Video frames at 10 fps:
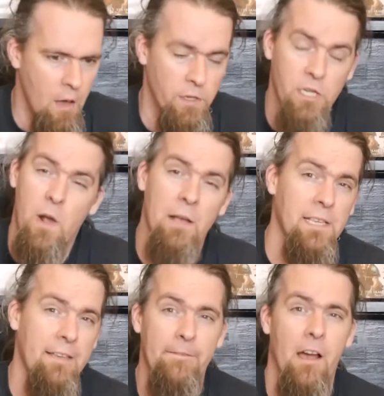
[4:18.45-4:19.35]
which is why I'm
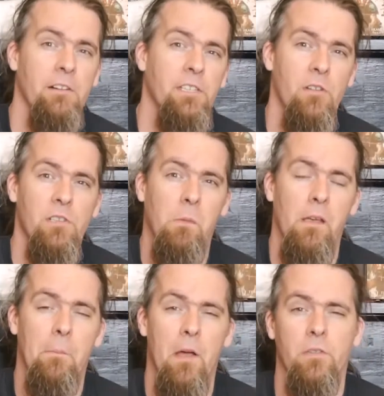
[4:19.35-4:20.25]
saying Fire and Stone's a bit
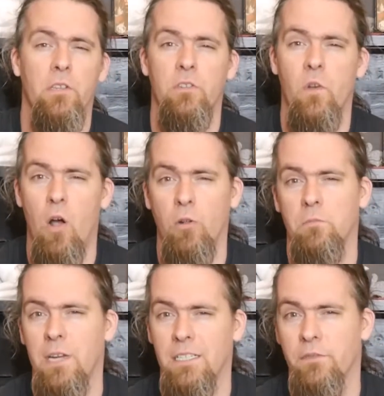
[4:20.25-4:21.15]
of both, because you've got hold
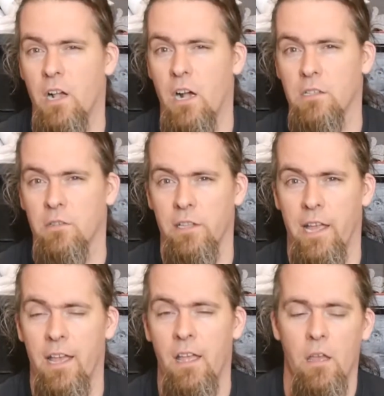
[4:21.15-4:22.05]
objective cards on
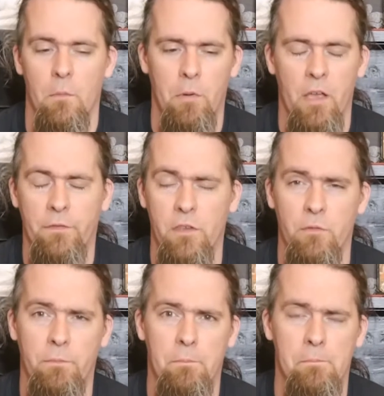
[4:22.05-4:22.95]
there, but if
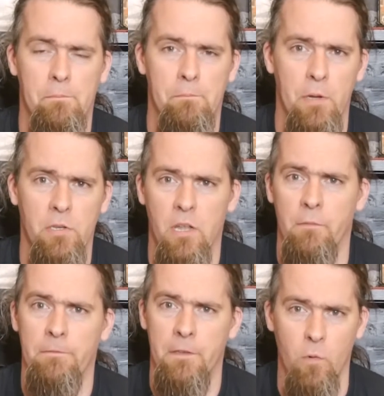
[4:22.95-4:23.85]
you boost
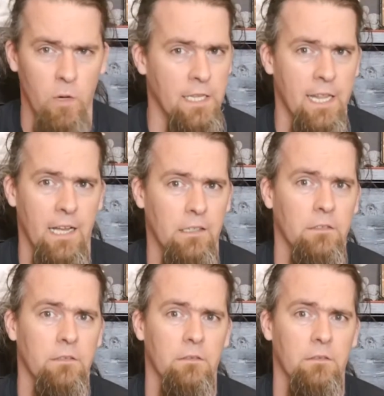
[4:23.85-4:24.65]
up fuel in that,